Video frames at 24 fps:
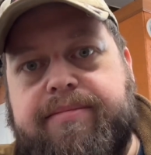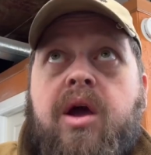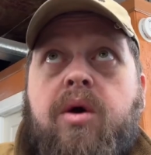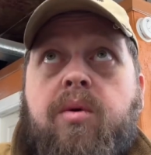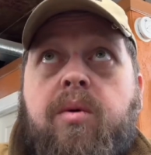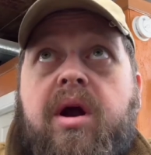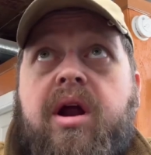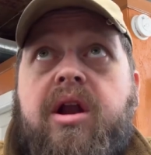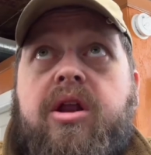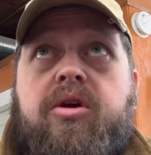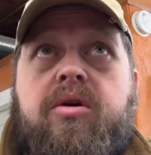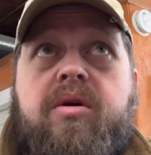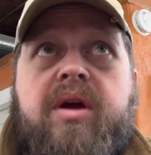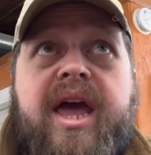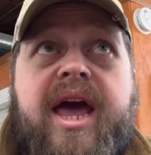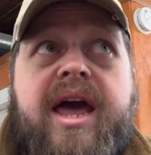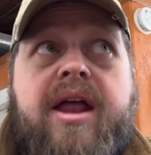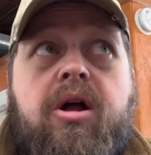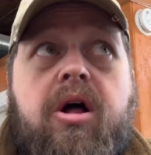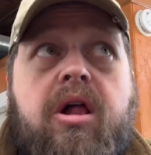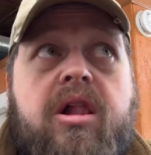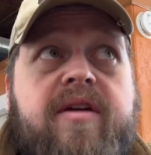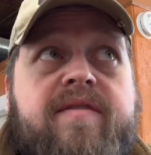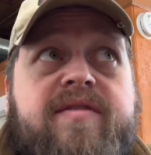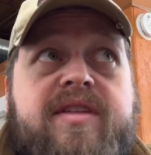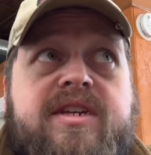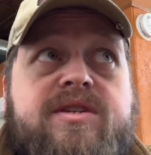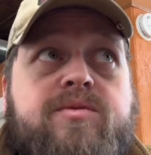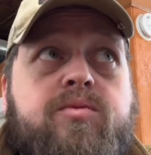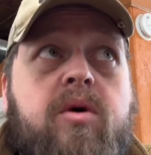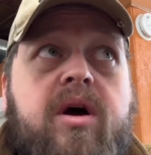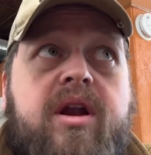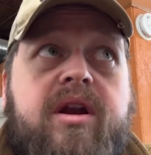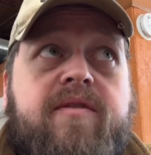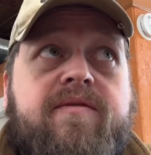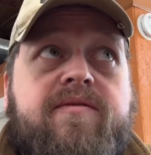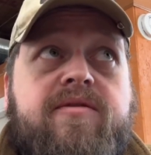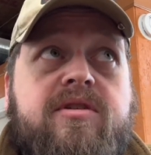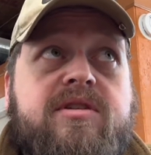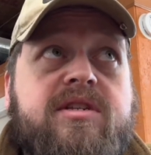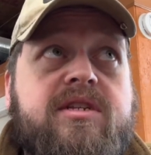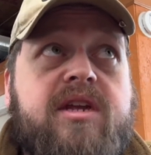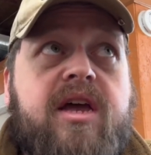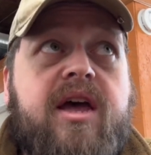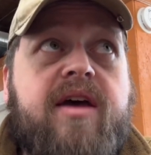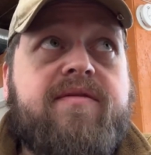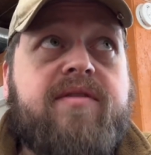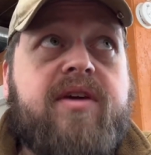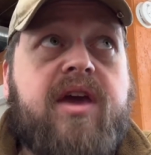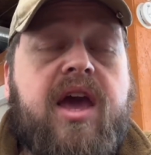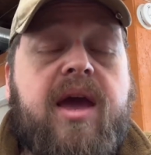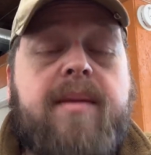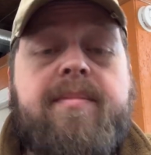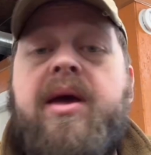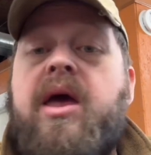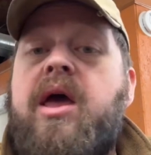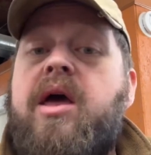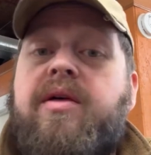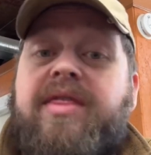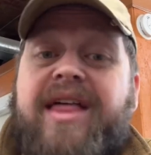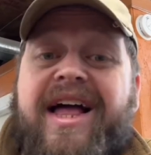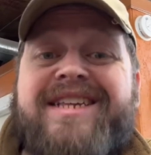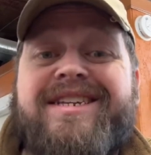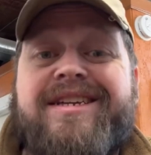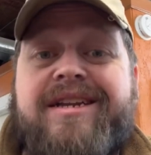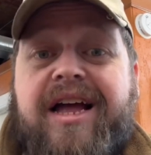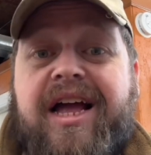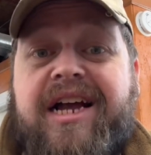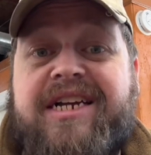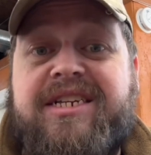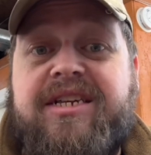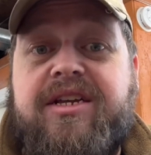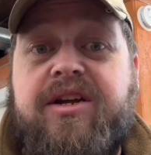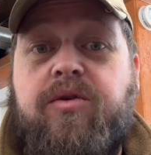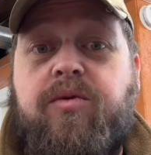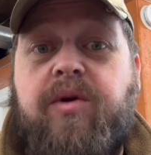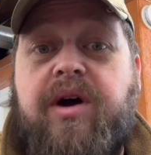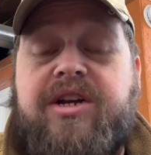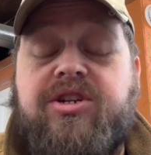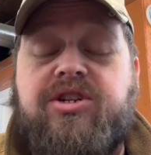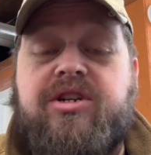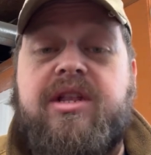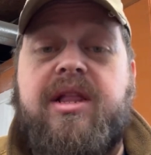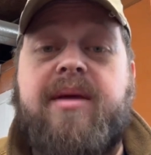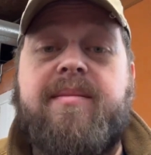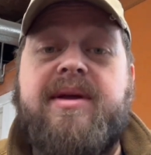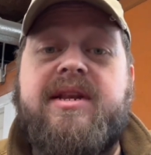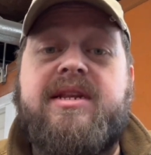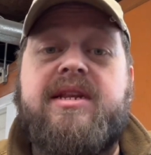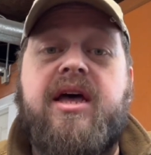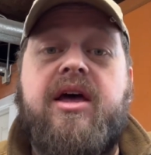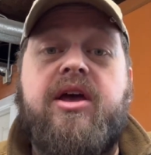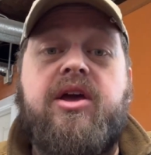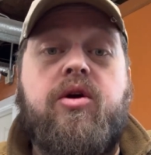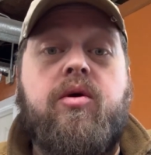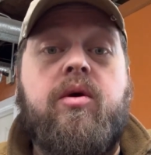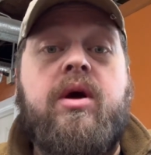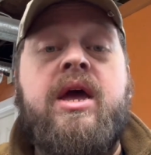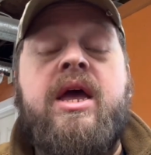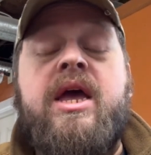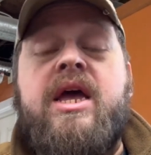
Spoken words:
Where do you get all of this wonderful stuff, Gabe? That's an excellent question, let me tell you.